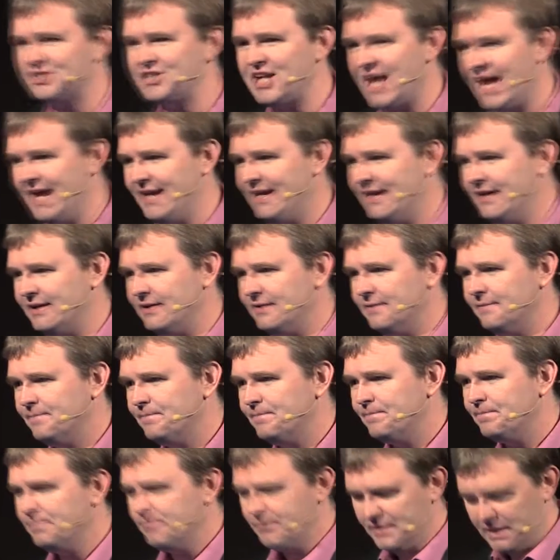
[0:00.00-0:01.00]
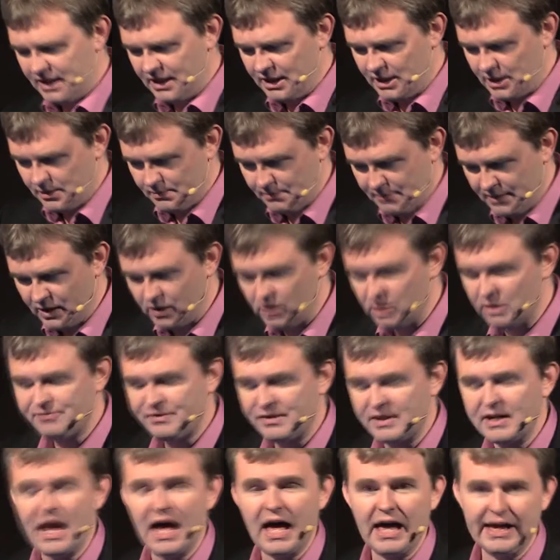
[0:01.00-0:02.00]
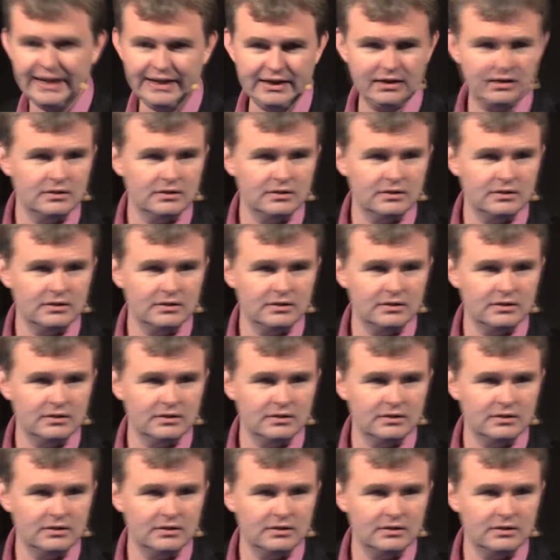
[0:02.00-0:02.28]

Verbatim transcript: taken in the middle of the night.